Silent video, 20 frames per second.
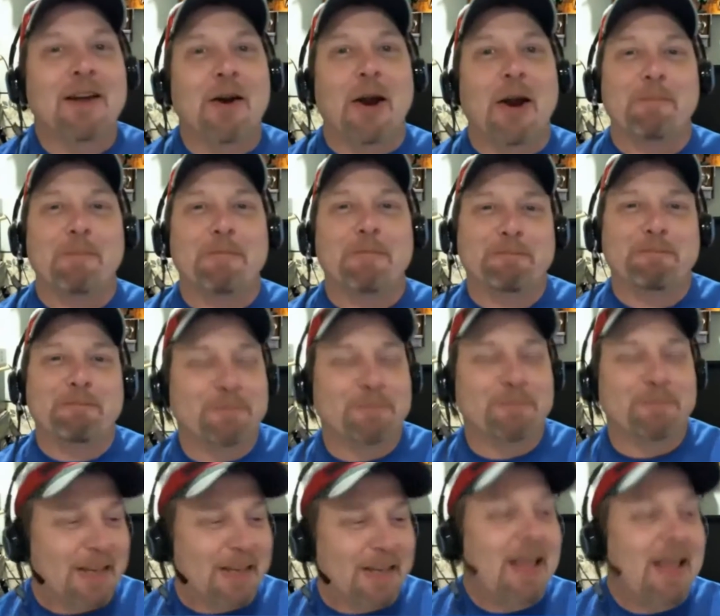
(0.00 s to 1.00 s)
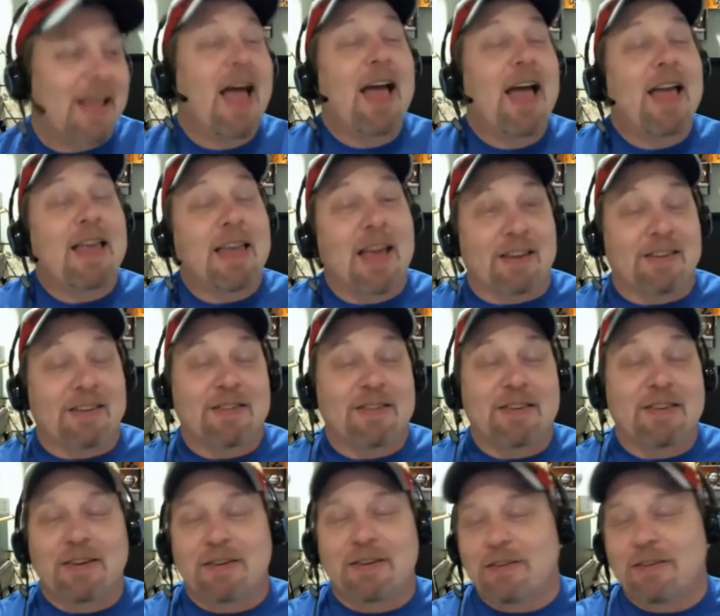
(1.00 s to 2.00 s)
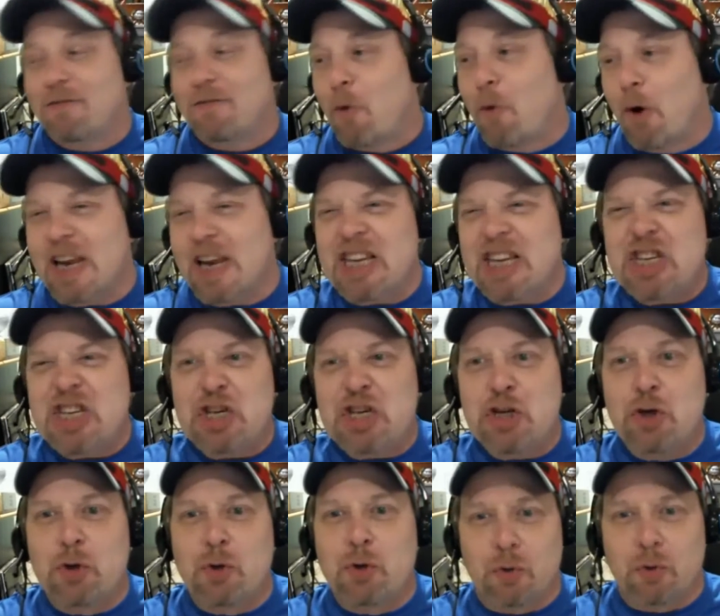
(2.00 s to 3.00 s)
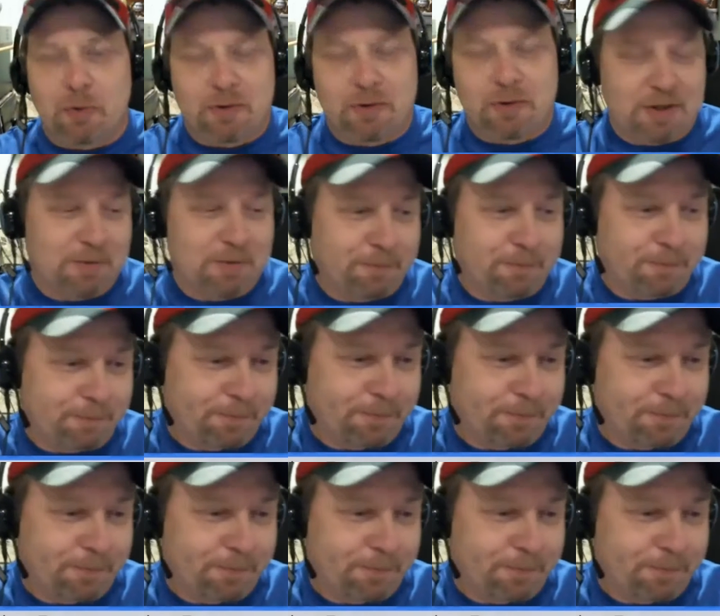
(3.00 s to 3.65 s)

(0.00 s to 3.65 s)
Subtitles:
All right. Yes, 4 issues.